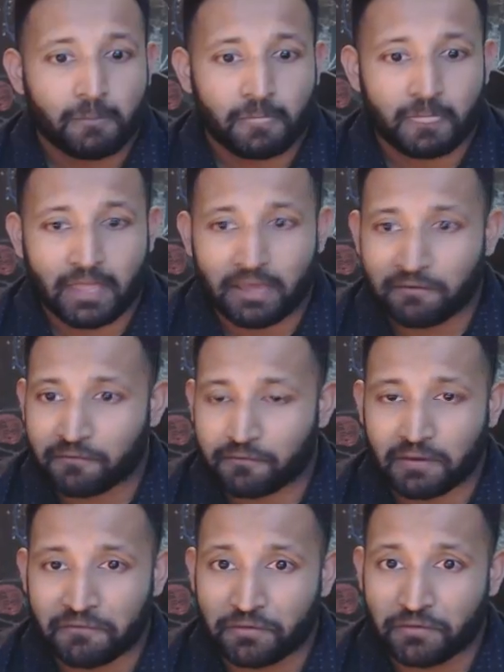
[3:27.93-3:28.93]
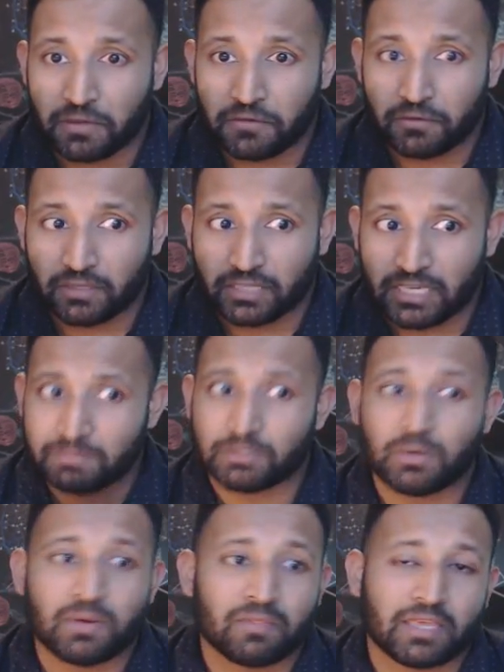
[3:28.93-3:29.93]
if you keep
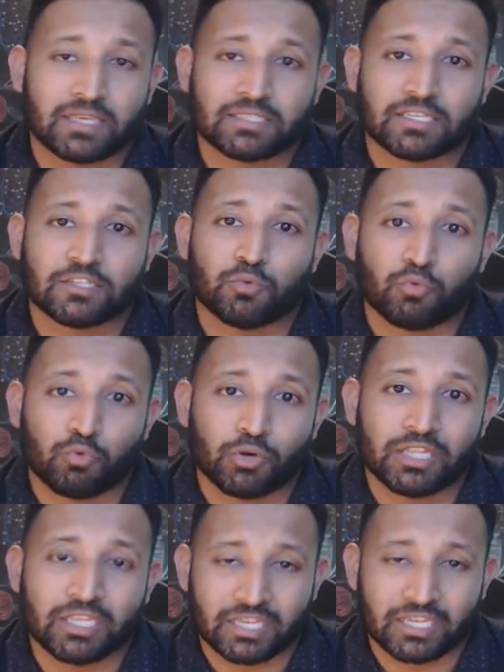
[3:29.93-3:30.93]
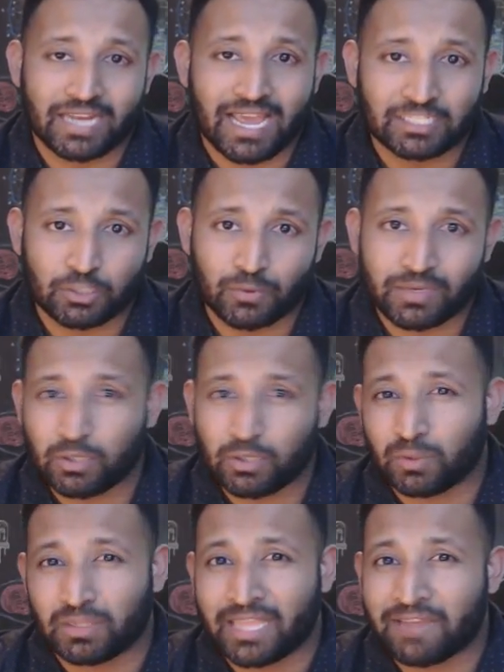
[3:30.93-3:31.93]
doing things that you're really good at doing, you
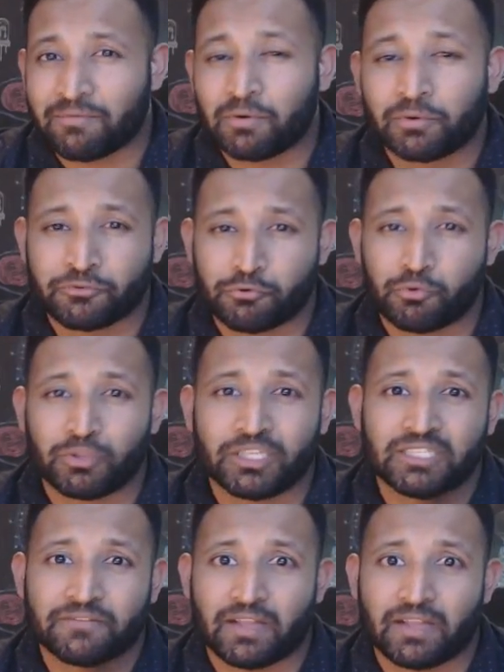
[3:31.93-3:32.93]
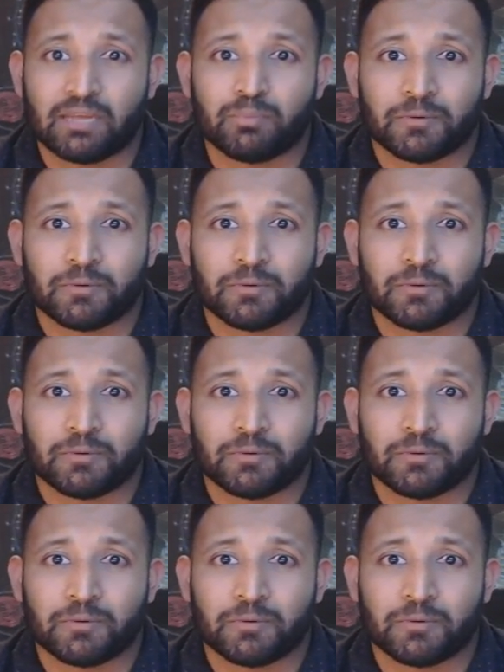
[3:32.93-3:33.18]
will never truly develop